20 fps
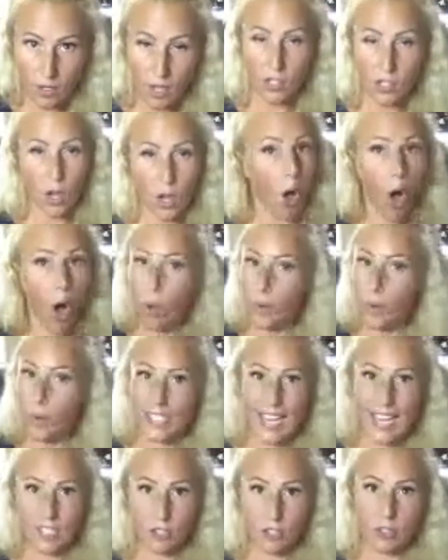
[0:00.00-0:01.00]
So always
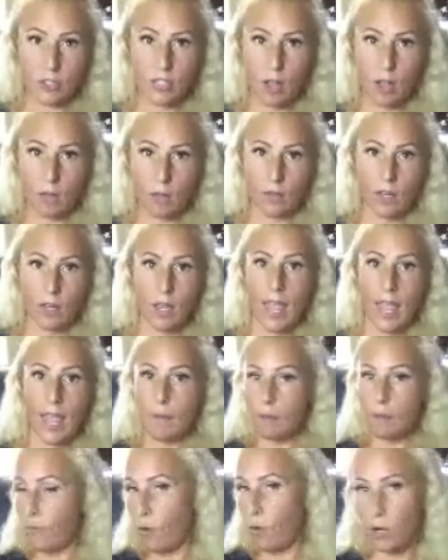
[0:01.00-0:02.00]
ask yourself
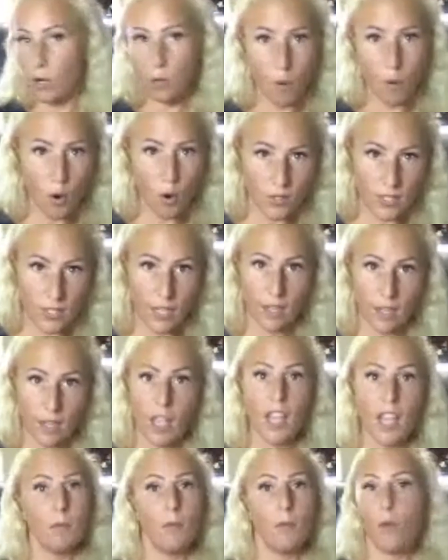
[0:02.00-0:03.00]
before you're posting,
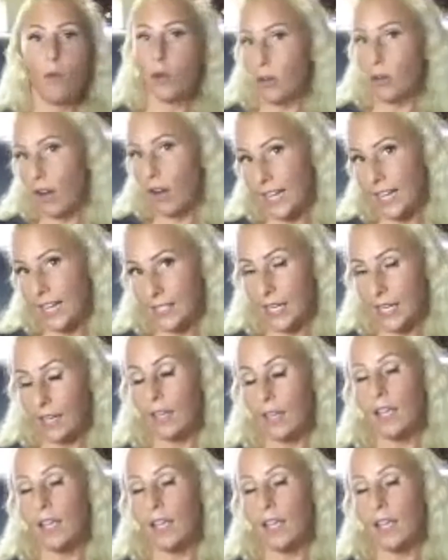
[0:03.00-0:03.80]
before you're asking,